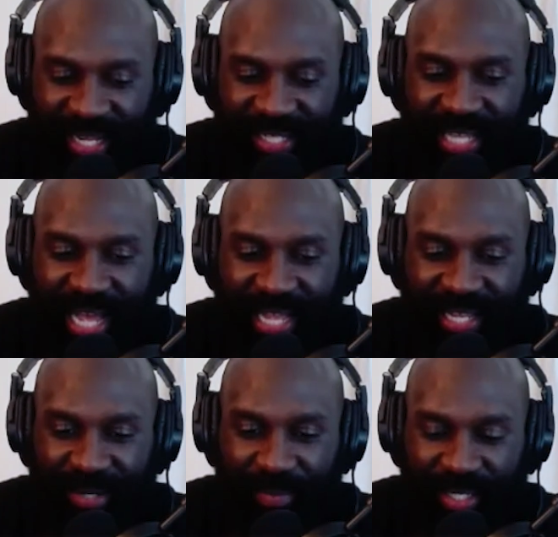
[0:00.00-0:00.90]
it is
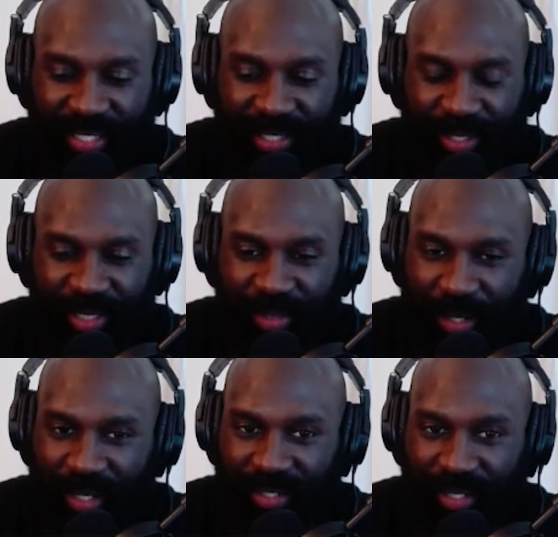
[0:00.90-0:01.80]
highlighted because they're a
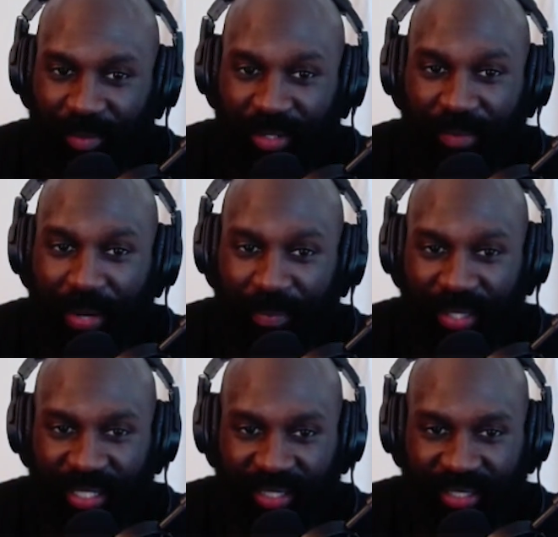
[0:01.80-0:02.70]
smaller number of the
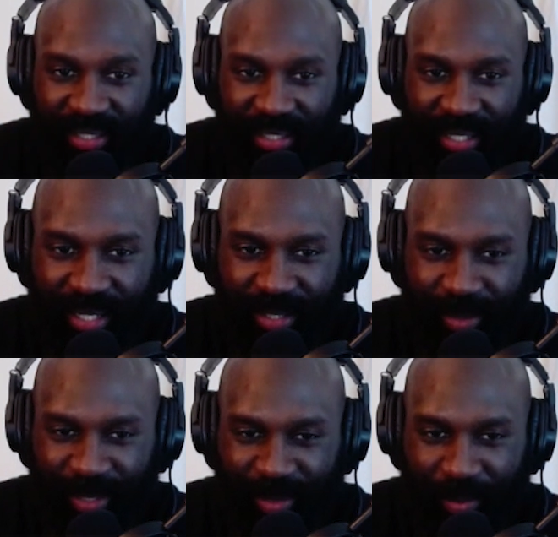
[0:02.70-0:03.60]
population.
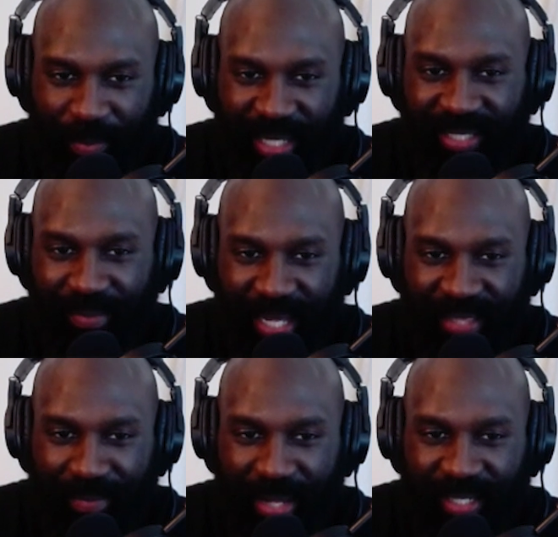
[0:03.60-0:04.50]
So just with basic
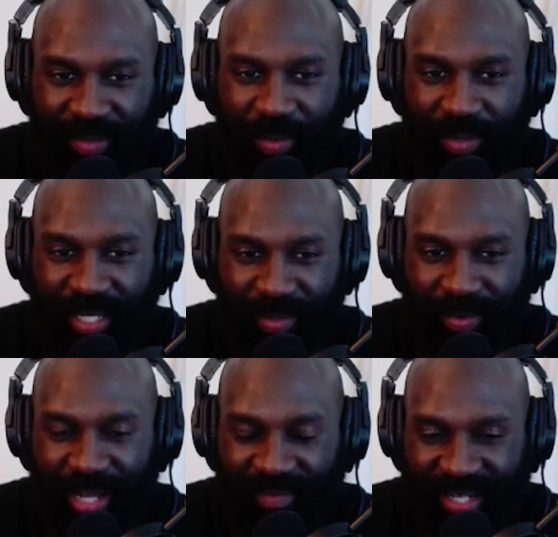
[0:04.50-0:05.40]
mathematics, when they
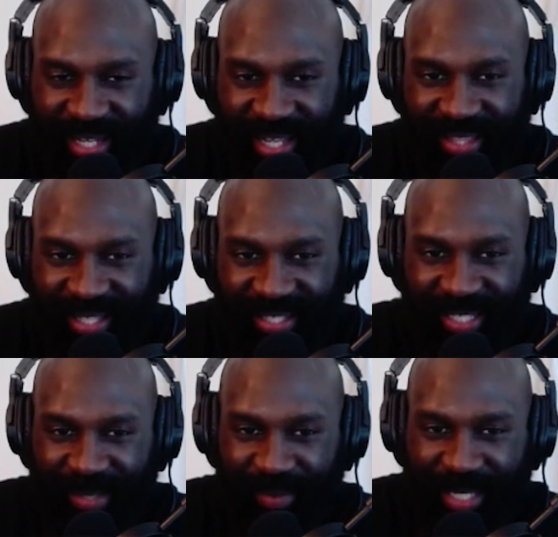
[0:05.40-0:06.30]
do have a death, it
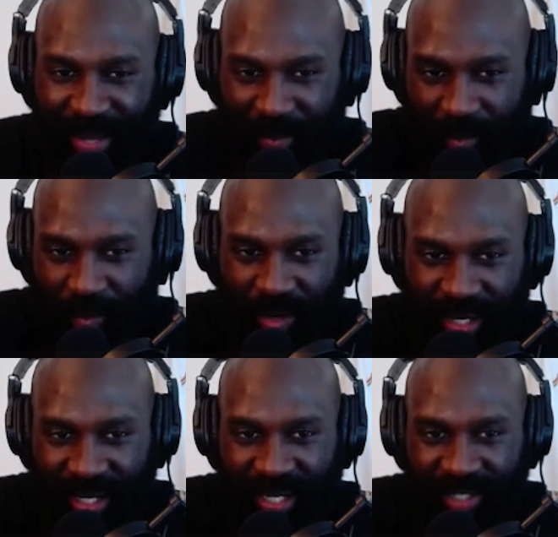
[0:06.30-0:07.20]
seems like more
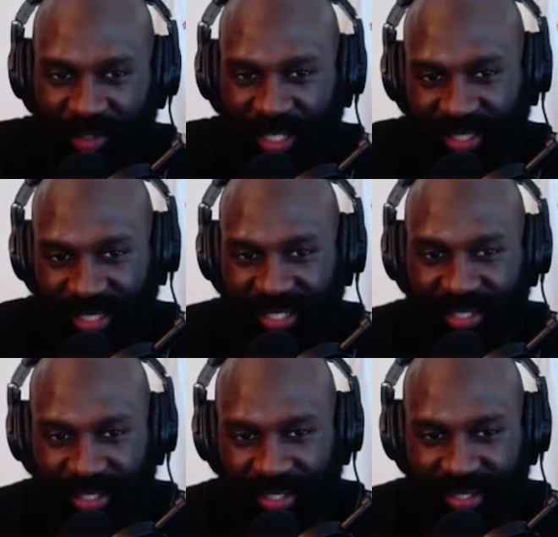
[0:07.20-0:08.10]

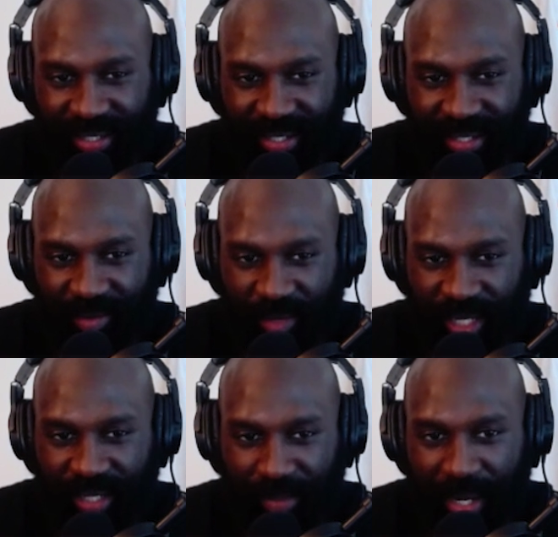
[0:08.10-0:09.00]
translated to
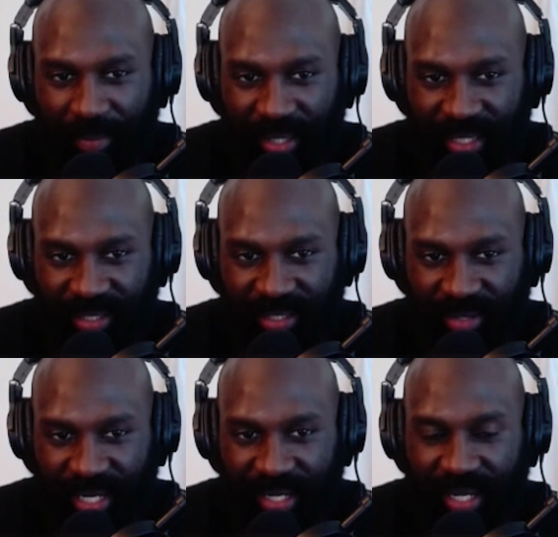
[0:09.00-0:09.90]
regular population,
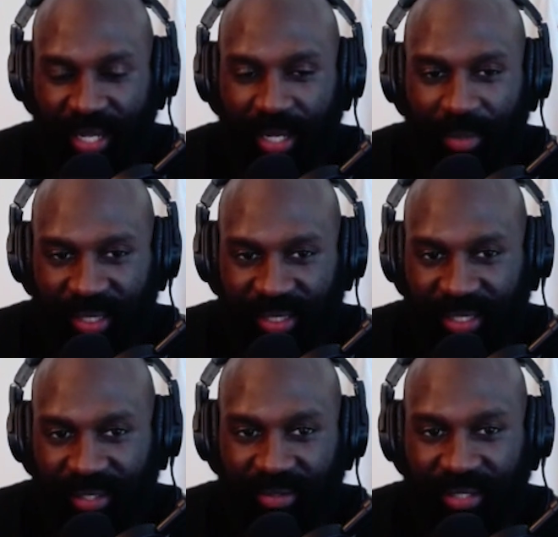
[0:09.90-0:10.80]
right? But
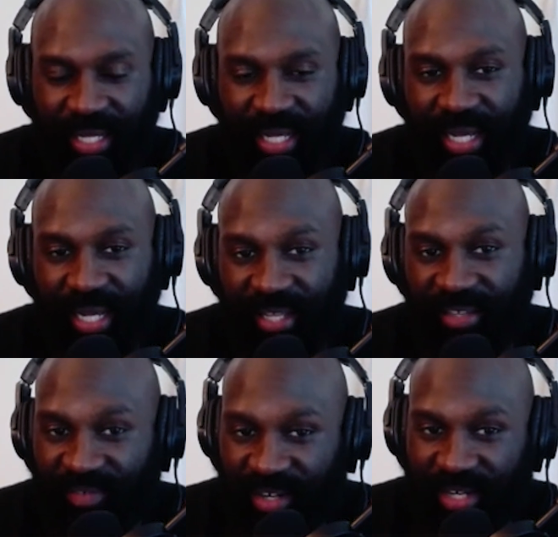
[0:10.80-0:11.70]
still, it
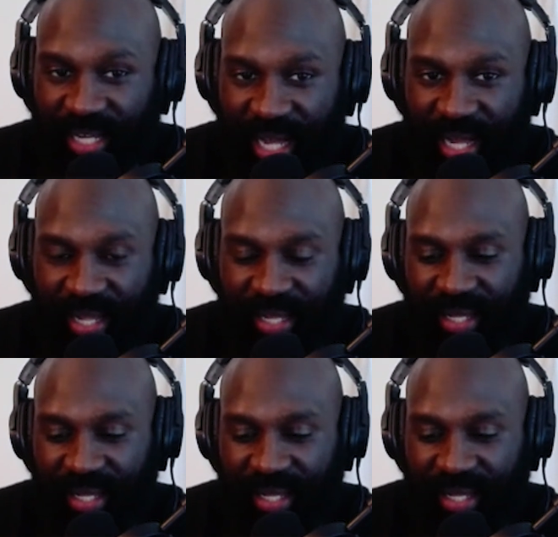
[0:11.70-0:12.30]
is very high.